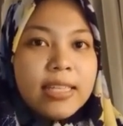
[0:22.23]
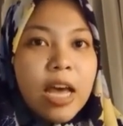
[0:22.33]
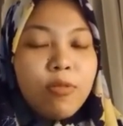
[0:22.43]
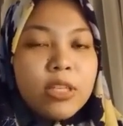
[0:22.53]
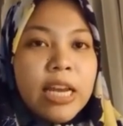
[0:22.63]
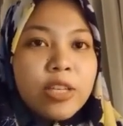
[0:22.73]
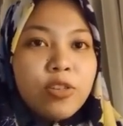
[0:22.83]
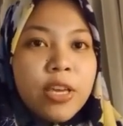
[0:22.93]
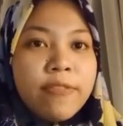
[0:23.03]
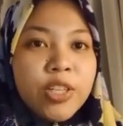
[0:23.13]
I would like to
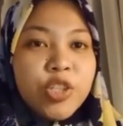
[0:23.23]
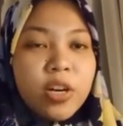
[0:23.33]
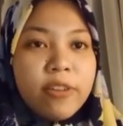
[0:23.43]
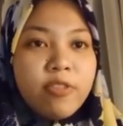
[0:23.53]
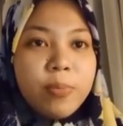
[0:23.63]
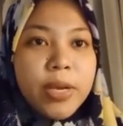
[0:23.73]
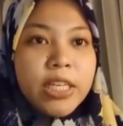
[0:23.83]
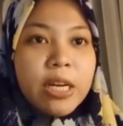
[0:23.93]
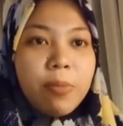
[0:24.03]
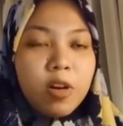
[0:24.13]
give a short information
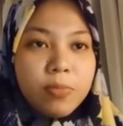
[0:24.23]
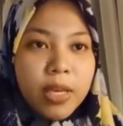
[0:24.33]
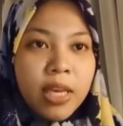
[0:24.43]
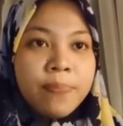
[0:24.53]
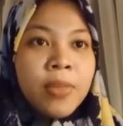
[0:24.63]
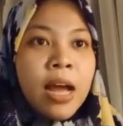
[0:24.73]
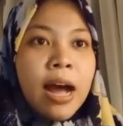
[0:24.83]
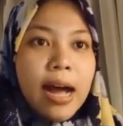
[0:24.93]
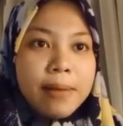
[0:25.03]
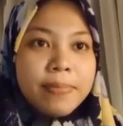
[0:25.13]
about me. I'm